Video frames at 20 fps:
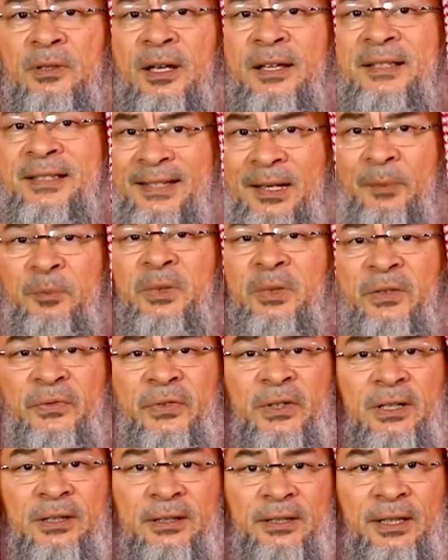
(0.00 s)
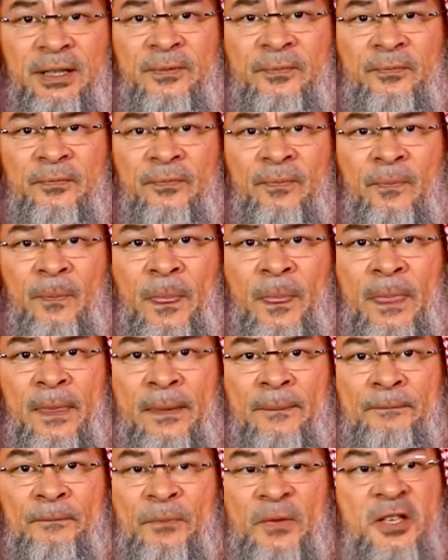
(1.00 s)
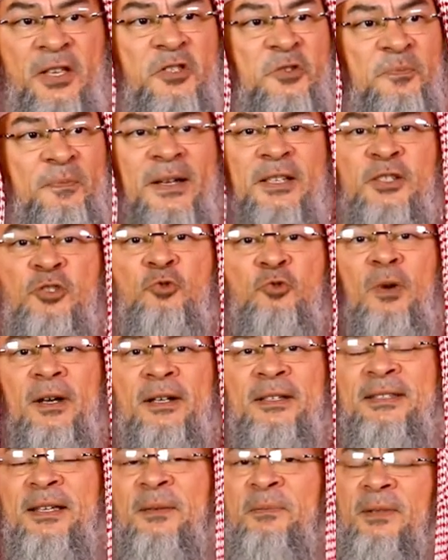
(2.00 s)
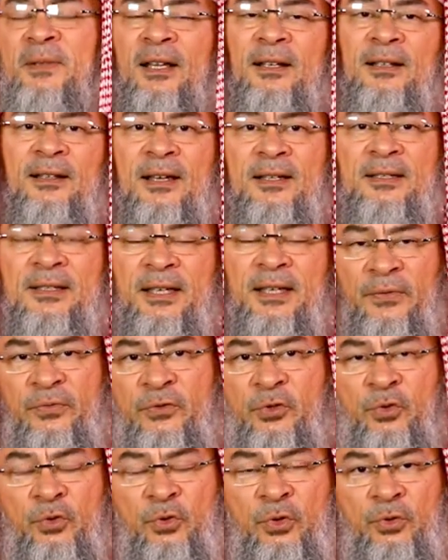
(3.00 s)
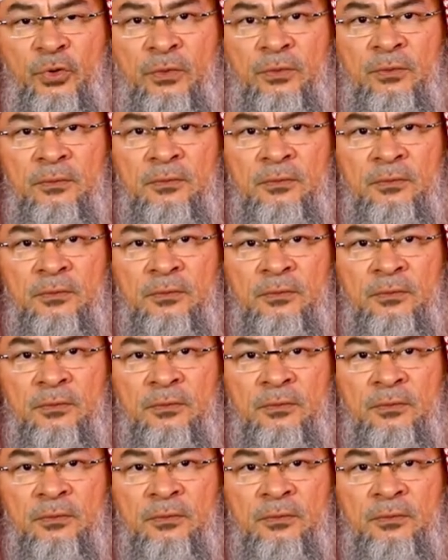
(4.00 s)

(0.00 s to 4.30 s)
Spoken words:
and some difficulty, it's best to accept Allah's gift to you.